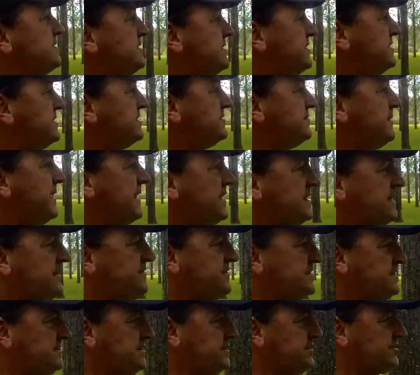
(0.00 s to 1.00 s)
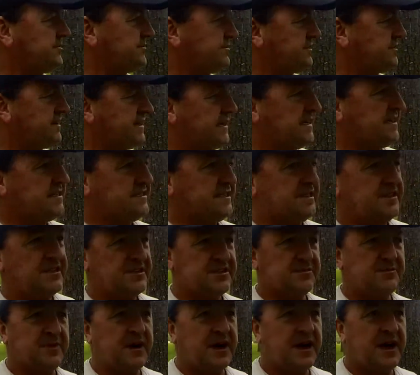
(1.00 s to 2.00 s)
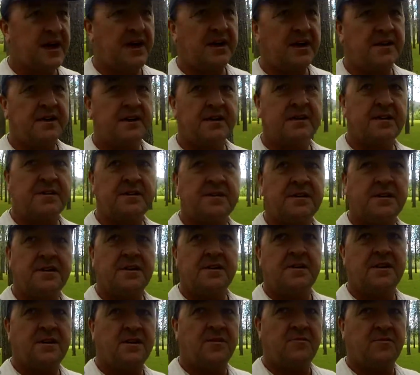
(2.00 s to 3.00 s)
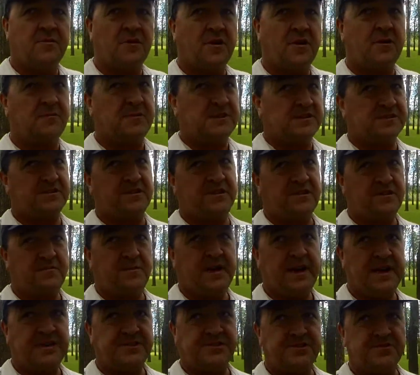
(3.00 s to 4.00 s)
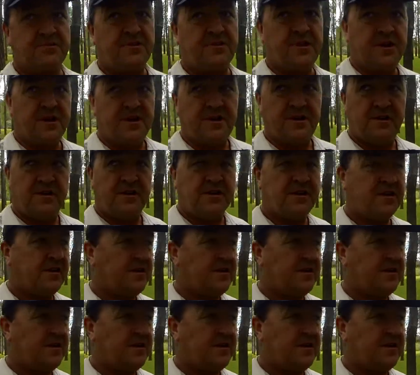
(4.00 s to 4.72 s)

these magnificent trees in this park right beside a major road.